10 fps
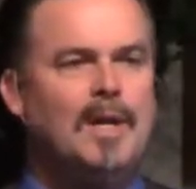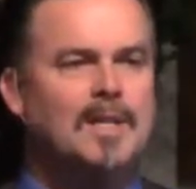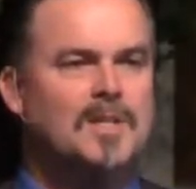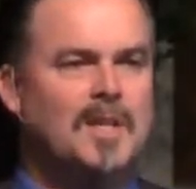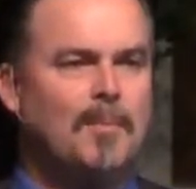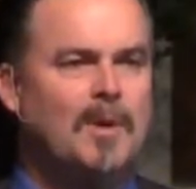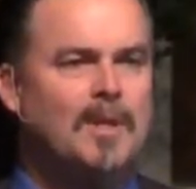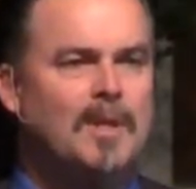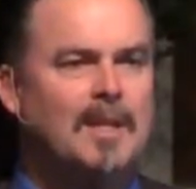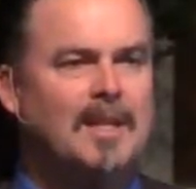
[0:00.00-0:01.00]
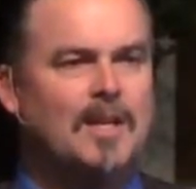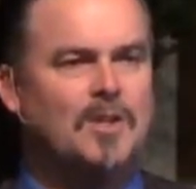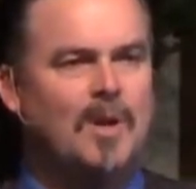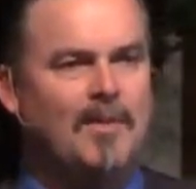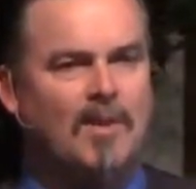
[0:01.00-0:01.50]
someone that
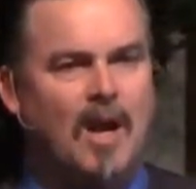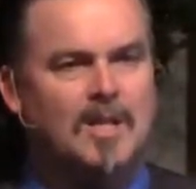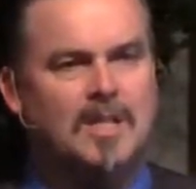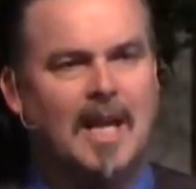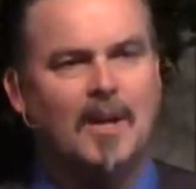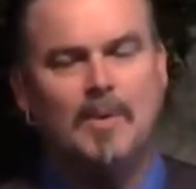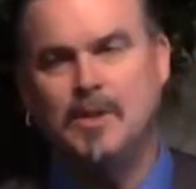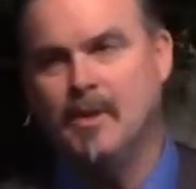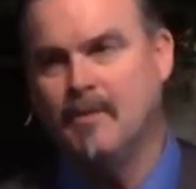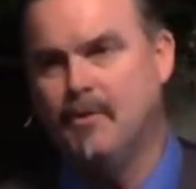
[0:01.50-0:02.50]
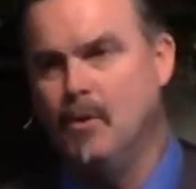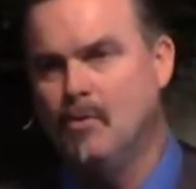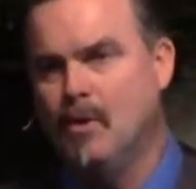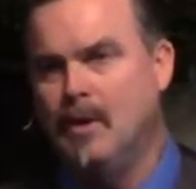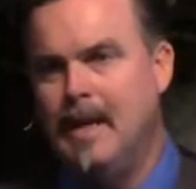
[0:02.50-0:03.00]
you have lost like we do at a
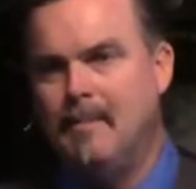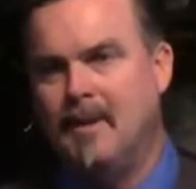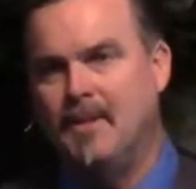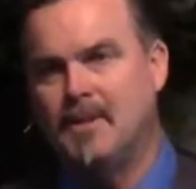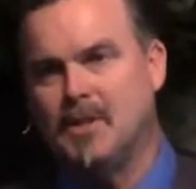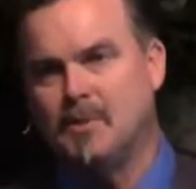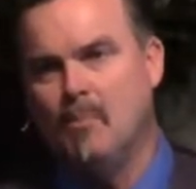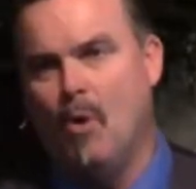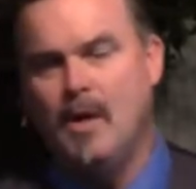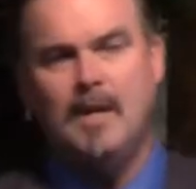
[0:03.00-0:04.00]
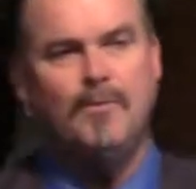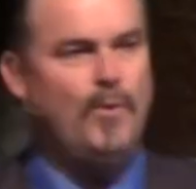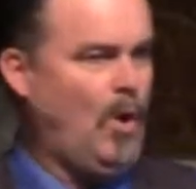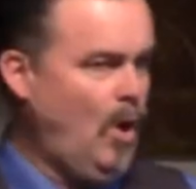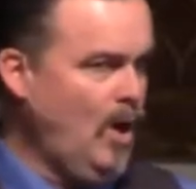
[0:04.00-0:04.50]
funeral, but this is mourning
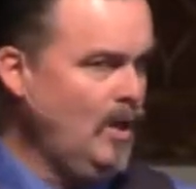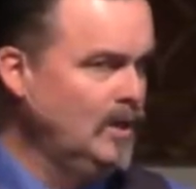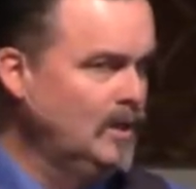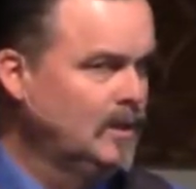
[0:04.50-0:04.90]
for